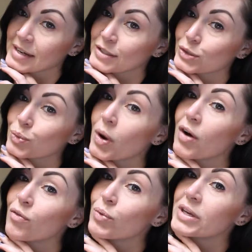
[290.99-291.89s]
that is
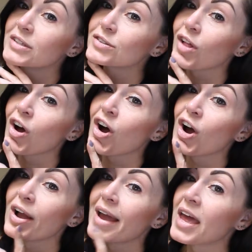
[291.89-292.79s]
12 weeks
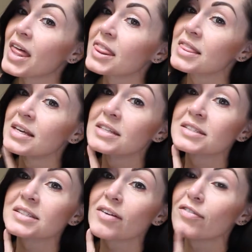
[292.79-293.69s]
long, and
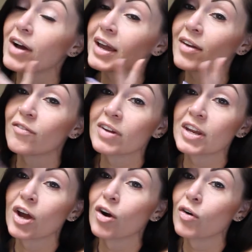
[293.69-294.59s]
this fucking
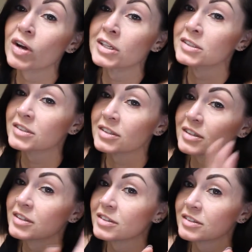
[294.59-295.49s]
video is
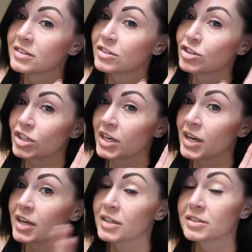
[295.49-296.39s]

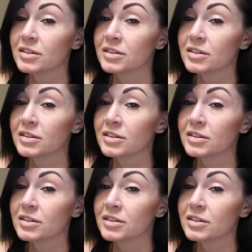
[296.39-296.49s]
shitty. It's